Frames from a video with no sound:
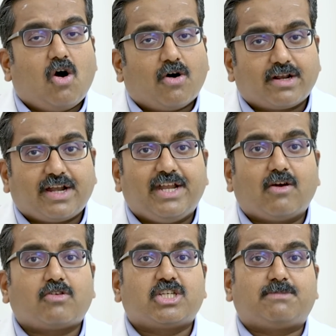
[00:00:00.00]
or a
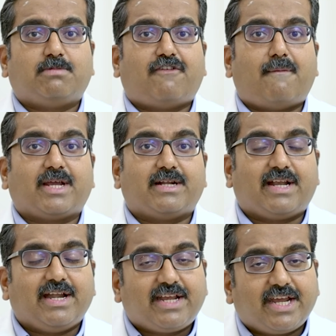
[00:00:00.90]
radiologist performing a
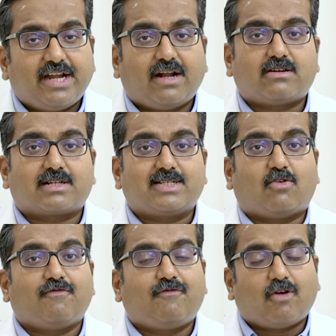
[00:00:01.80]
dedicated
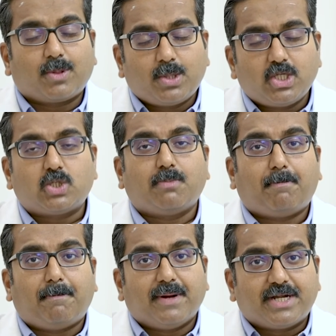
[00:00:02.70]
ultrasound for
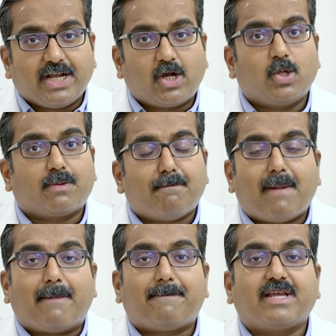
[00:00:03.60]
this particular
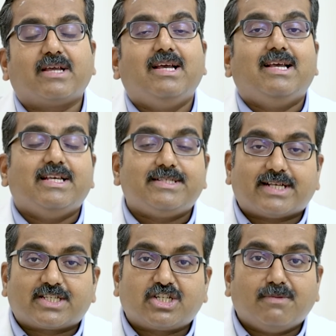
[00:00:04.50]
mapping is
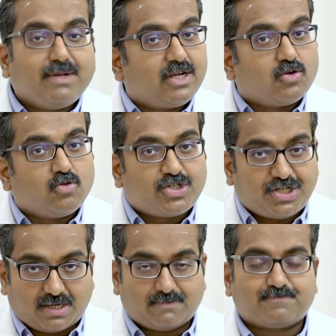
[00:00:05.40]
extremely
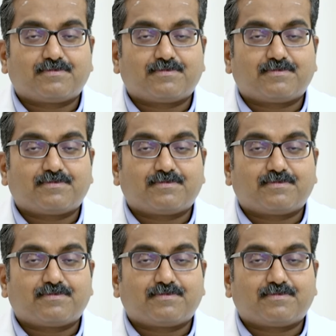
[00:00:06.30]
crucial.